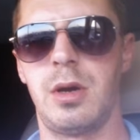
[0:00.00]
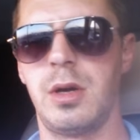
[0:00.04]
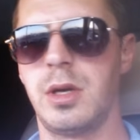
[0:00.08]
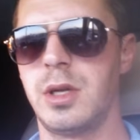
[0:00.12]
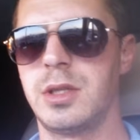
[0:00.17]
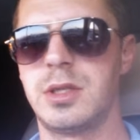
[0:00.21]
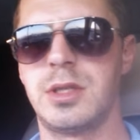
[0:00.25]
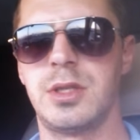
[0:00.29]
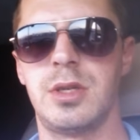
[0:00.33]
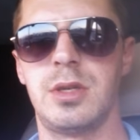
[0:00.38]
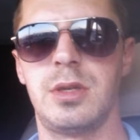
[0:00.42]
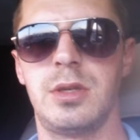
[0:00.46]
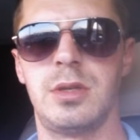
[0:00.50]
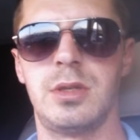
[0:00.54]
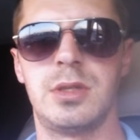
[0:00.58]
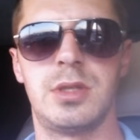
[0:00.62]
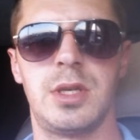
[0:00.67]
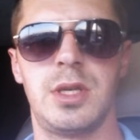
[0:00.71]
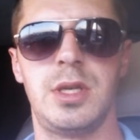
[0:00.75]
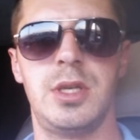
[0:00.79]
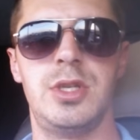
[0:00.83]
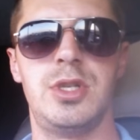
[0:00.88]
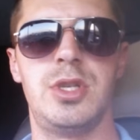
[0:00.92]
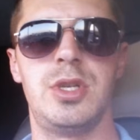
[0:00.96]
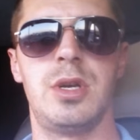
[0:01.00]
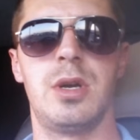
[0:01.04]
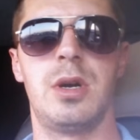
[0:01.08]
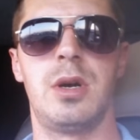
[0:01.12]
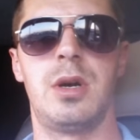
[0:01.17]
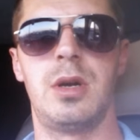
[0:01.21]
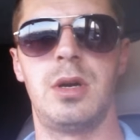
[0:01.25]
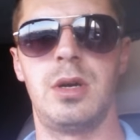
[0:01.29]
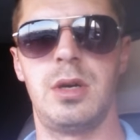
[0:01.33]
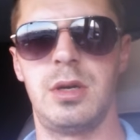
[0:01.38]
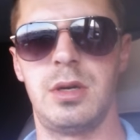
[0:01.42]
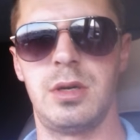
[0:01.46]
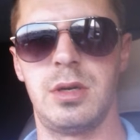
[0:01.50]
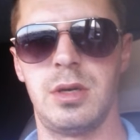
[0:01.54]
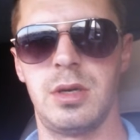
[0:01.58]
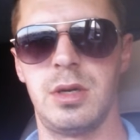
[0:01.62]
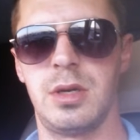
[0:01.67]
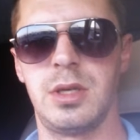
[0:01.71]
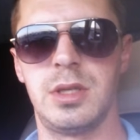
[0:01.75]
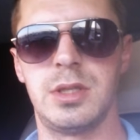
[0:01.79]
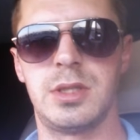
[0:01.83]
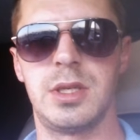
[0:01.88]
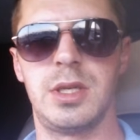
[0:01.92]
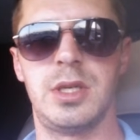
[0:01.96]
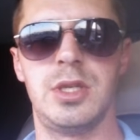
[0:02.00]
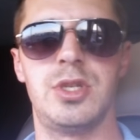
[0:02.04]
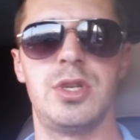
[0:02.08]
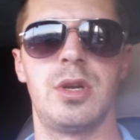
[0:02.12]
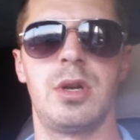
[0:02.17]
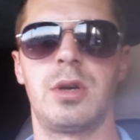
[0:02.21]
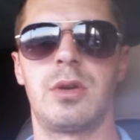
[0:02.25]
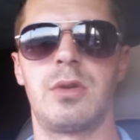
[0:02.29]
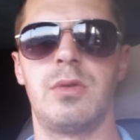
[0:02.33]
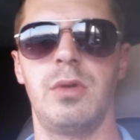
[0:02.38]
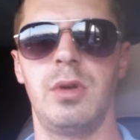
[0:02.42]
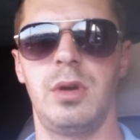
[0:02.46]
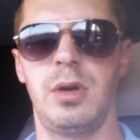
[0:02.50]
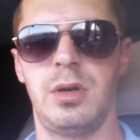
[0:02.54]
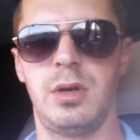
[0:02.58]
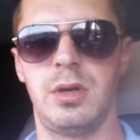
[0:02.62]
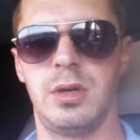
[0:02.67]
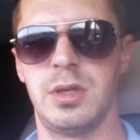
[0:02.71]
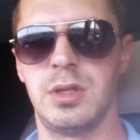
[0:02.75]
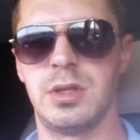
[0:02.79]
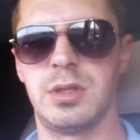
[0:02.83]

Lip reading: It's a EGR. It's an EGR cooler.